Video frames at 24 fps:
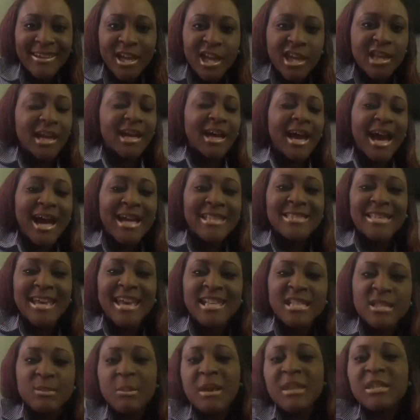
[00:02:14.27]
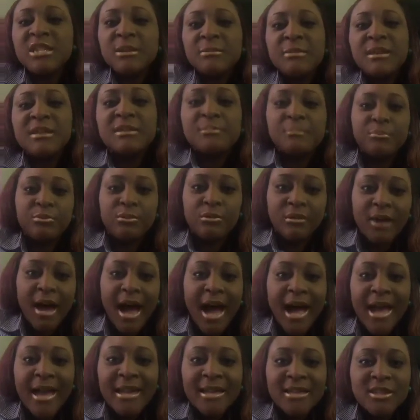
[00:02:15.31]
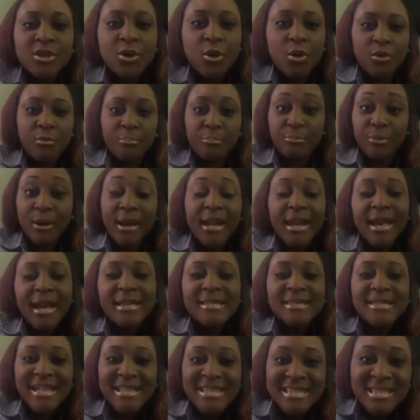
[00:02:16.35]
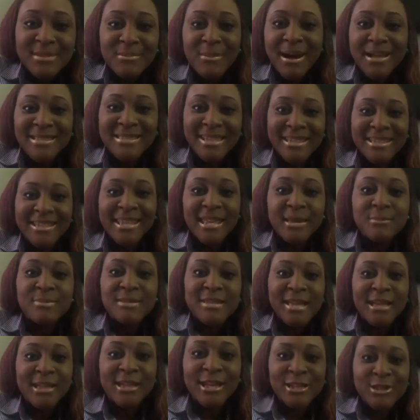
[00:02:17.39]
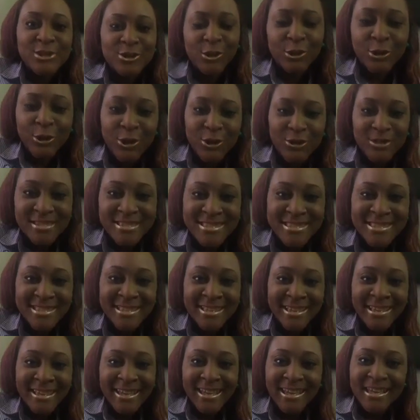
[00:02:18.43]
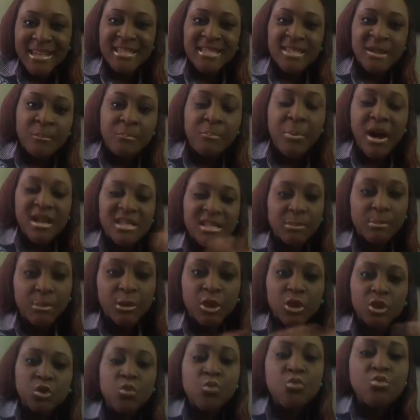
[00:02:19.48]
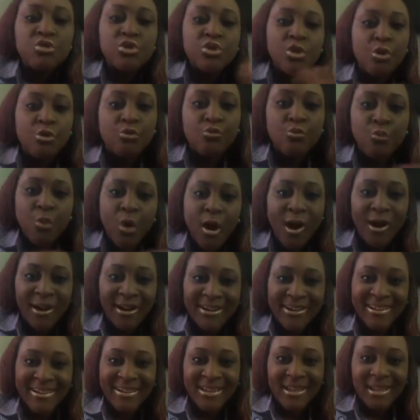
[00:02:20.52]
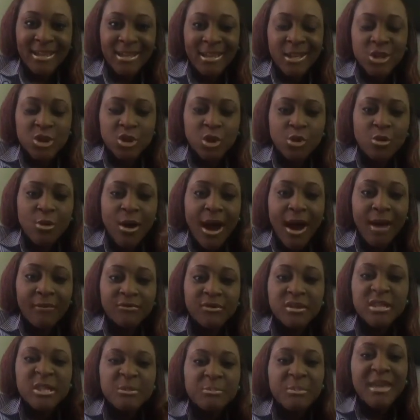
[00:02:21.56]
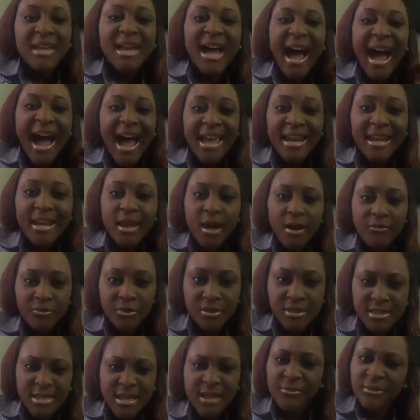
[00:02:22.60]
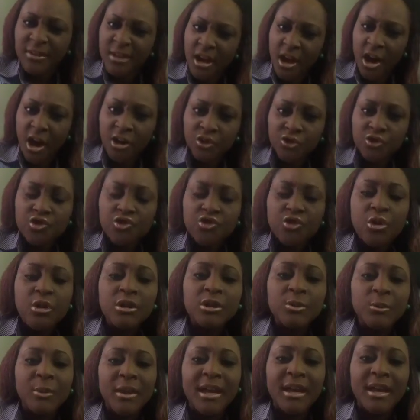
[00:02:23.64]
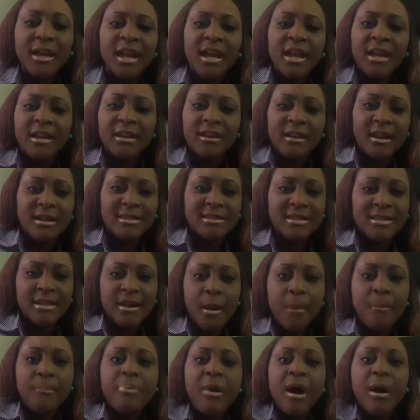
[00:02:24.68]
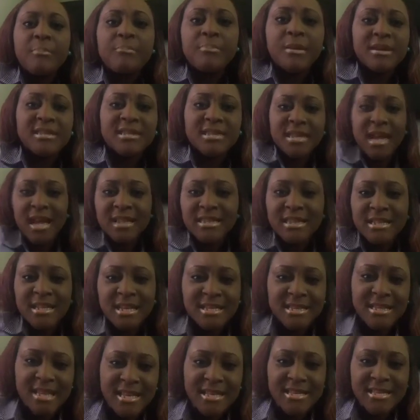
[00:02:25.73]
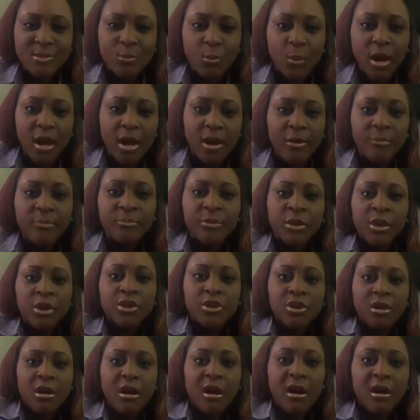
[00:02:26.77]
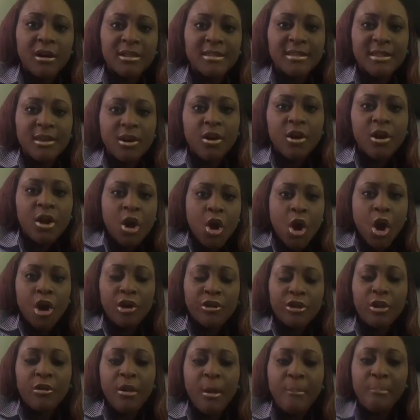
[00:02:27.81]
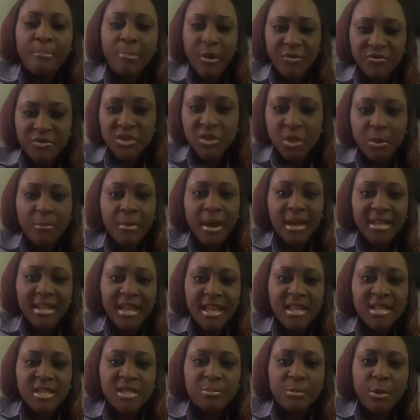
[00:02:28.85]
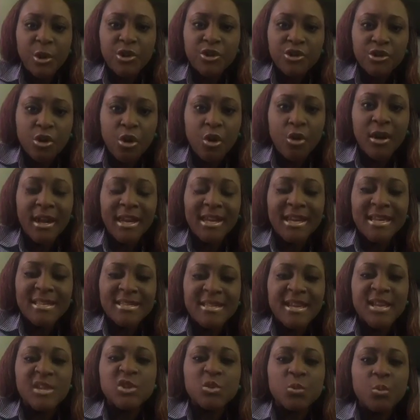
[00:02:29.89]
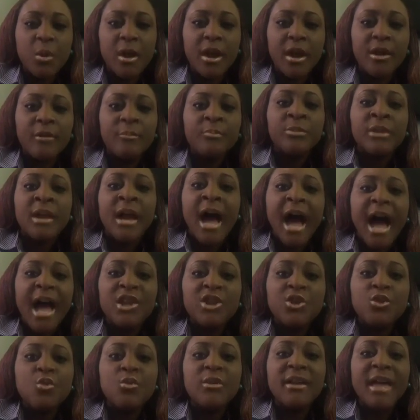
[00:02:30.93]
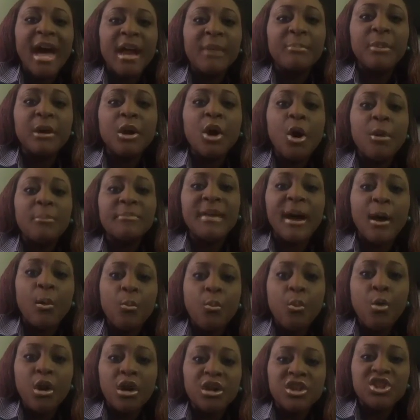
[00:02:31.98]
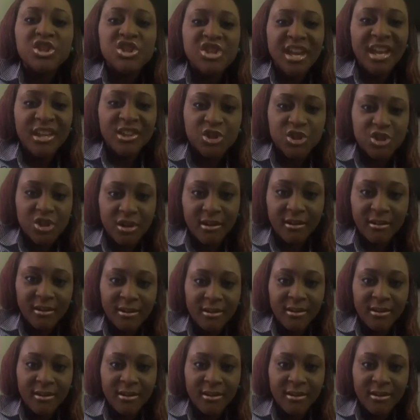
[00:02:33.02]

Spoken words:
You can't expect to be bright or brilliant and smart and keep saying that you're dunce. It is impossible. The two don't work. So you have to speak highly of yourself in a controlled way, not pompous, not in a sense where you're haughty or you're above somebody else, but no, in a sense where you can become that world changer,